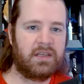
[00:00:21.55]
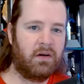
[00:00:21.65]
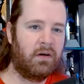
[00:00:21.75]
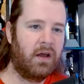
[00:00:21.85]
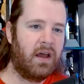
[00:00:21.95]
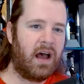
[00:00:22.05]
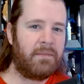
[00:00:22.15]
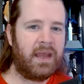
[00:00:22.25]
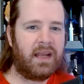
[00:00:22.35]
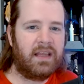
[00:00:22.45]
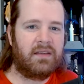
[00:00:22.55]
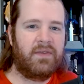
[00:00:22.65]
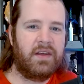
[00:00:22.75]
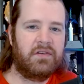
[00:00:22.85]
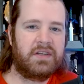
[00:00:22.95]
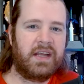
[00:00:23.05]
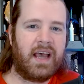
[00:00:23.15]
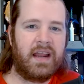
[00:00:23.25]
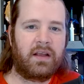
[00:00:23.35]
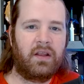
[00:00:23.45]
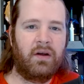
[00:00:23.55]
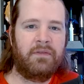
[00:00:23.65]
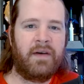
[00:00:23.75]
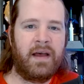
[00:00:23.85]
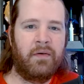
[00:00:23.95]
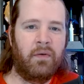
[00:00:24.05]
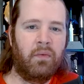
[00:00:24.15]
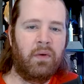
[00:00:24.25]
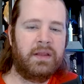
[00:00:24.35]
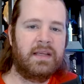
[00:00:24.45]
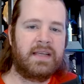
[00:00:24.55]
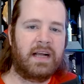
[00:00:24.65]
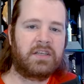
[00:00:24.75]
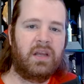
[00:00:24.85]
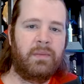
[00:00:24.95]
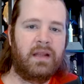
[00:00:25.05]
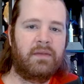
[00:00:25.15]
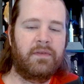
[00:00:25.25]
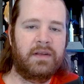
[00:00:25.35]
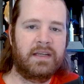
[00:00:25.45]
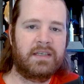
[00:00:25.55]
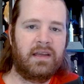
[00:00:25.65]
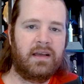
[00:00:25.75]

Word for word: So I'm making this video just to kind of clarify what this actually means for Disney,